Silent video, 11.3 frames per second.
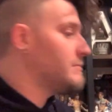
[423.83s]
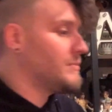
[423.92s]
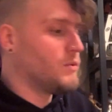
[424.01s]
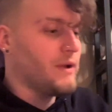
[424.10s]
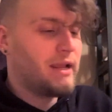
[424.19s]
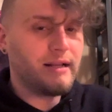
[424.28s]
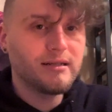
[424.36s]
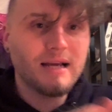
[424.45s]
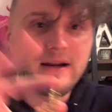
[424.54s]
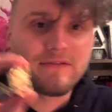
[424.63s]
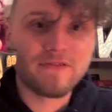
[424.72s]
winged
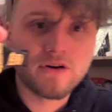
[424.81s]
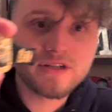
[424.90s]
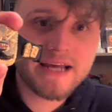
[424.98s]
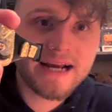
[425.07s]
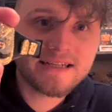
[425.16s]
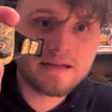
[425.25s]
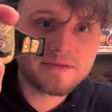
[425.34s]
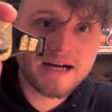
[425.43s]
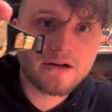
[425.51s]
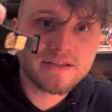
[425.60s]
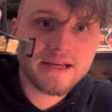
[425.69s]
kind of first tag team
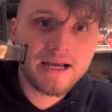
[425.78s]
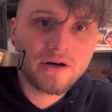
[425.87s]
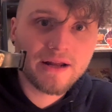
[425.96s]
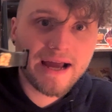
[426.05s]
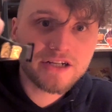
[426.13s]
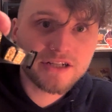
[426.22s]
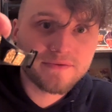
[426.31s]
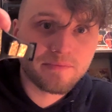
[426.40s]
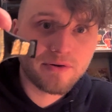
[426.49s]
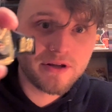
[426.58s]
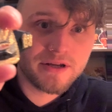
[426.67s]
titles they held. I actually have
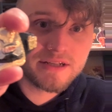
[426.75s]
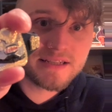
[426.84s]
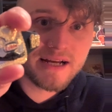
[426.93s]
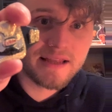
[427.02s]
a pretty good set